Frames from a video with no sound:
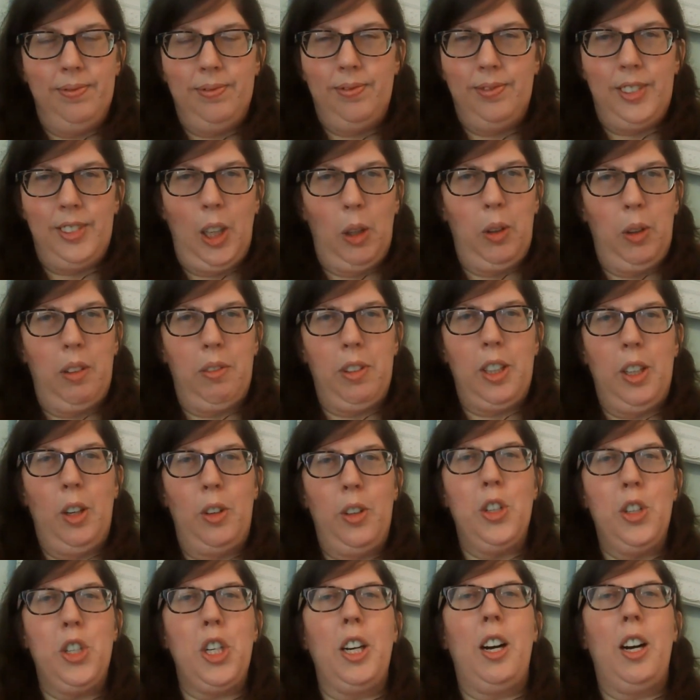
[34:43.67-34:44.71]
Don't even know
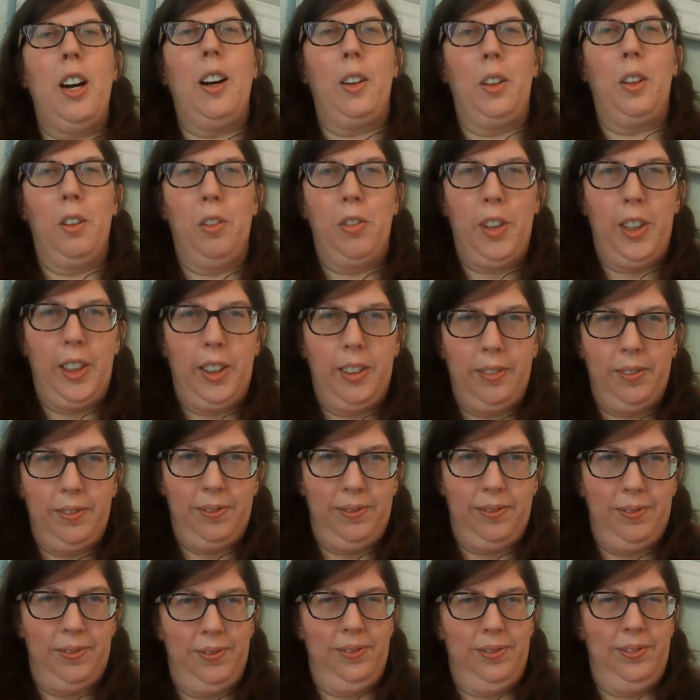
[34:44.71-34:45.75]
your geography.
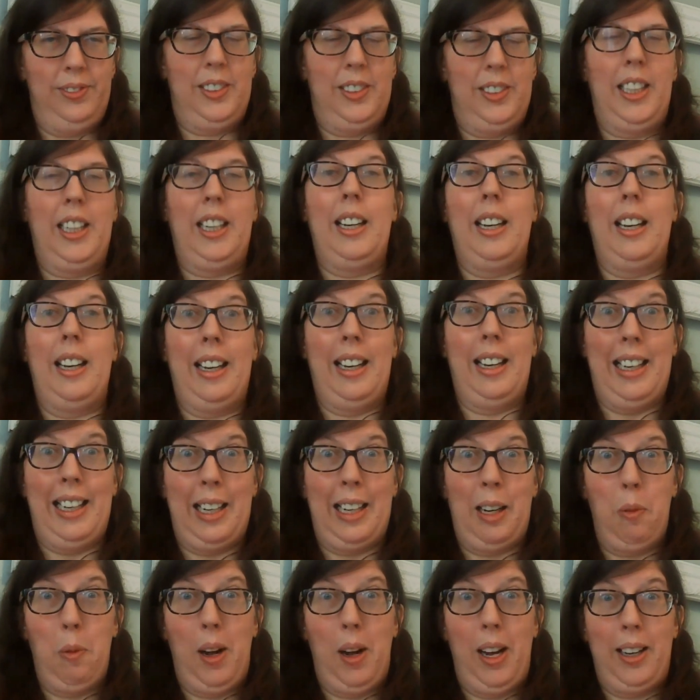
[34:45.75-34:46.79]

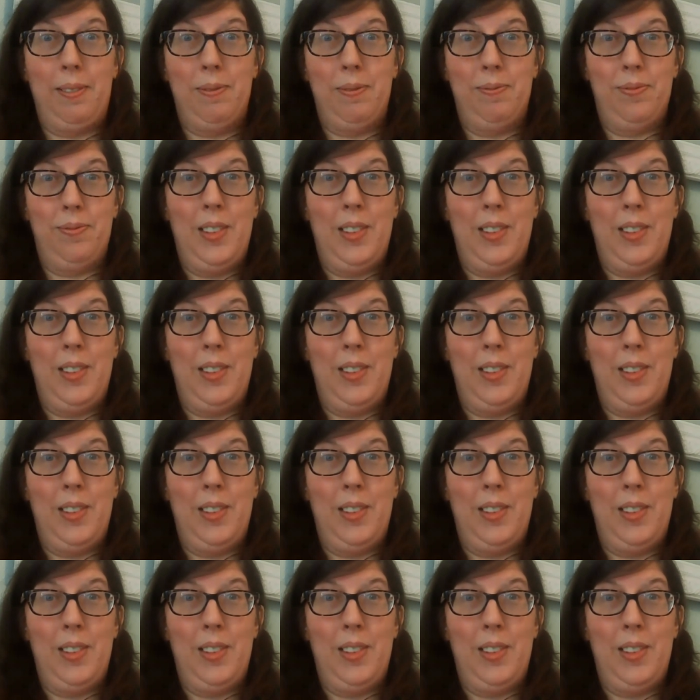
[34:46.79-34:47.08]
Anyway,